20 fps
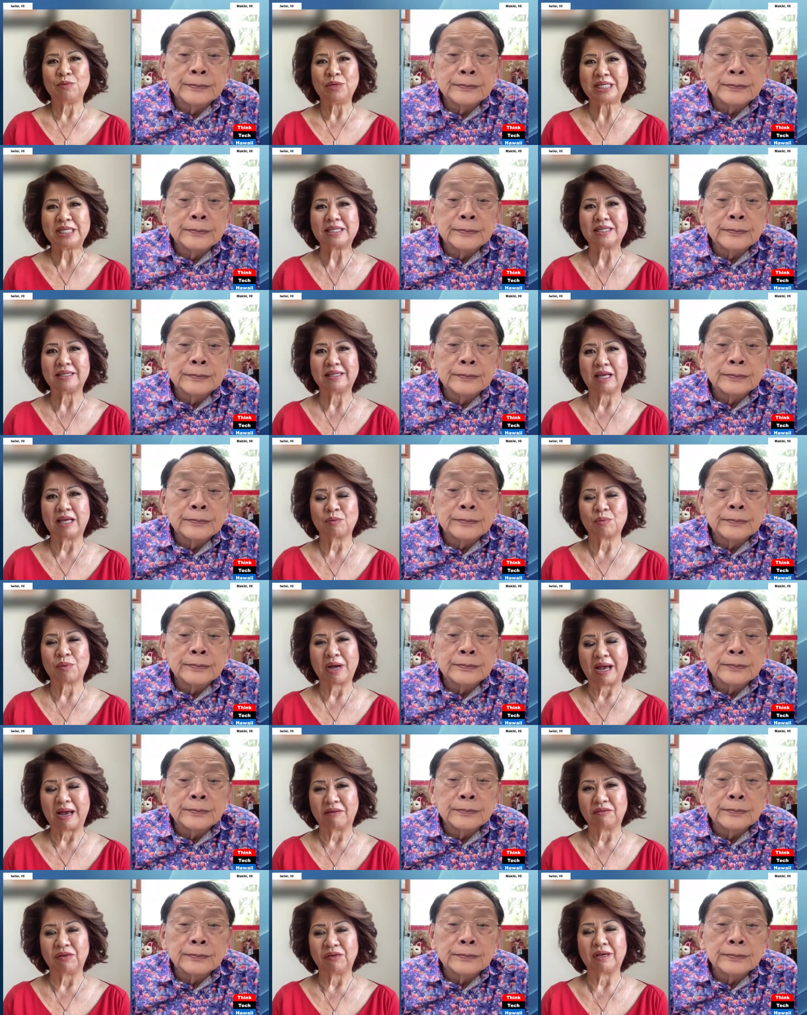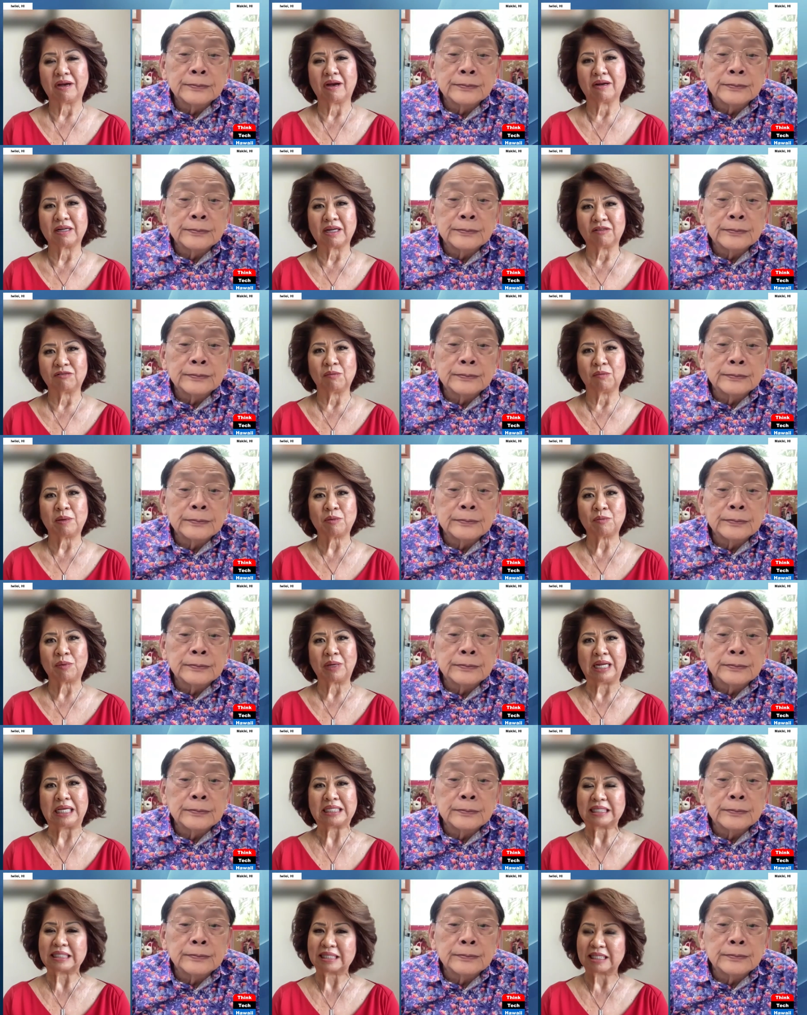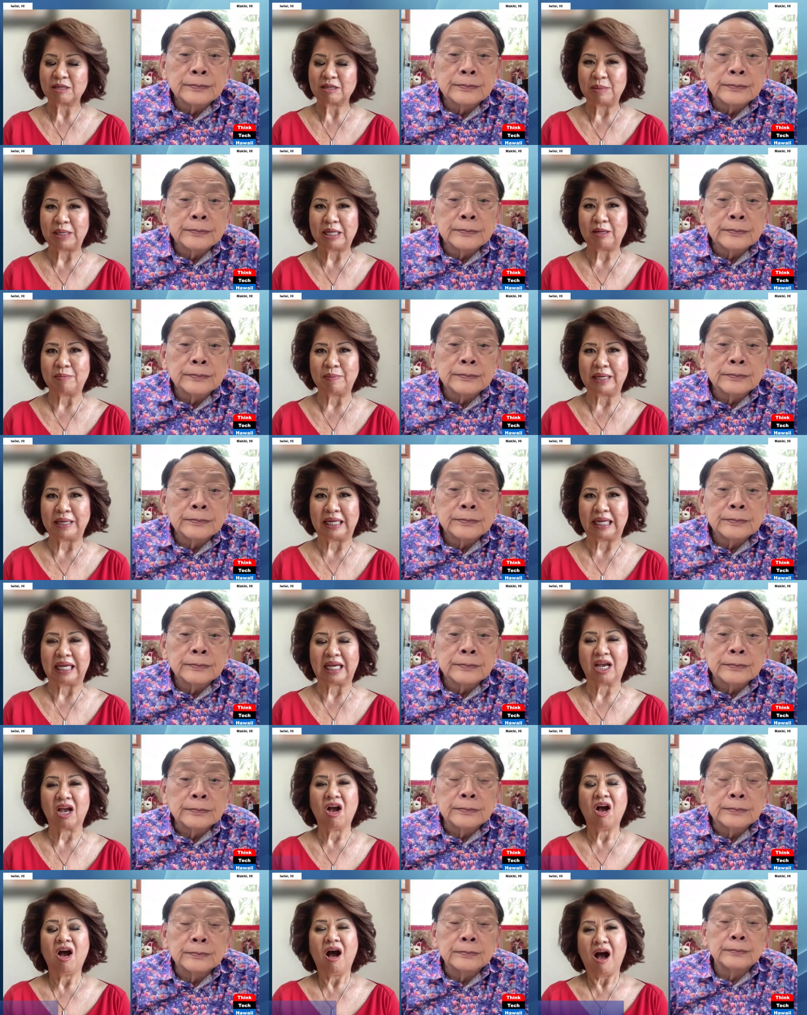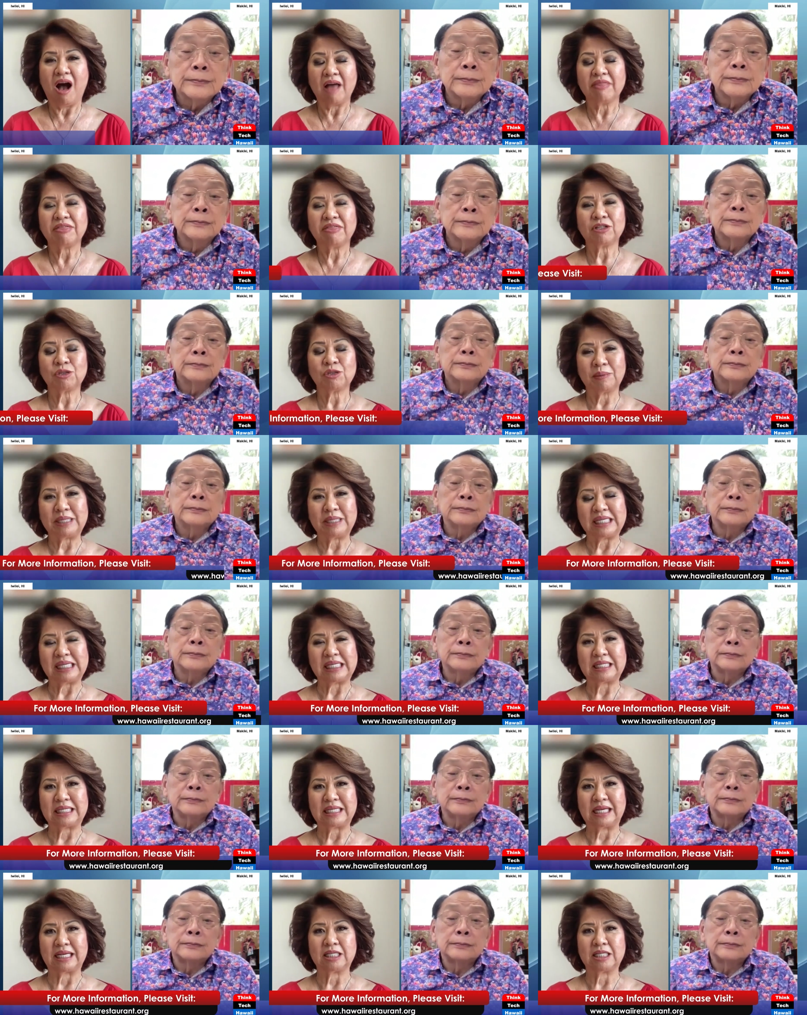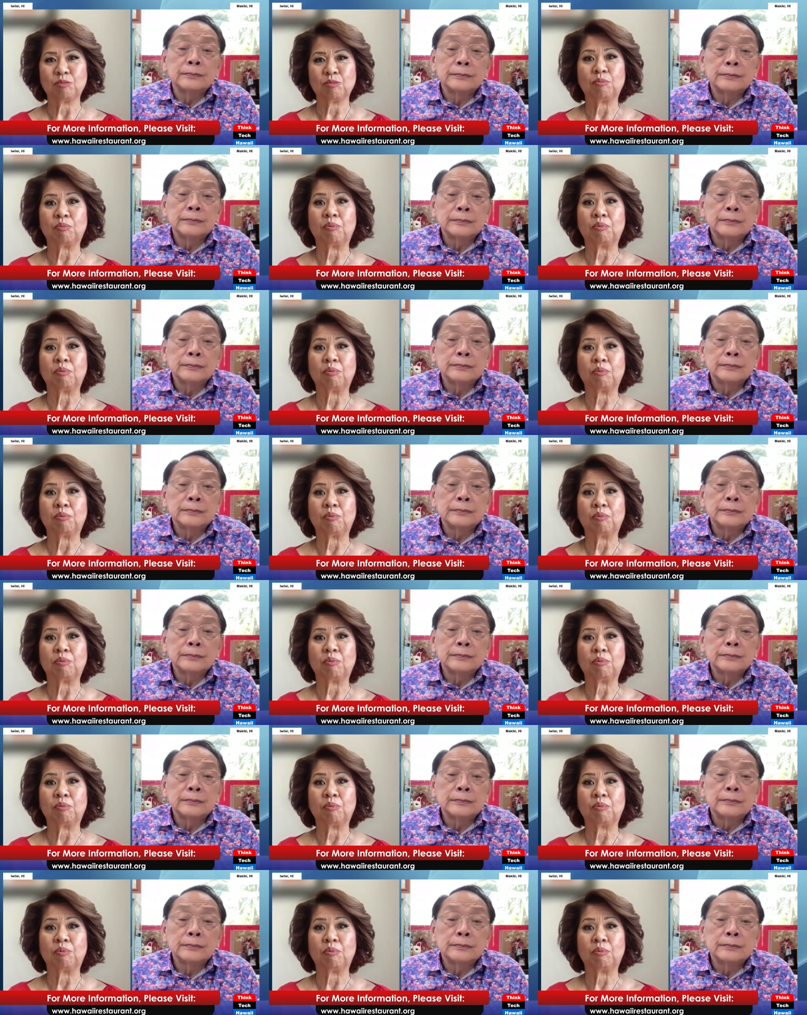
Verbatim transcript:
Speaker 1: reason that we're having our Government Relations Committee meeting on the twenty-sixth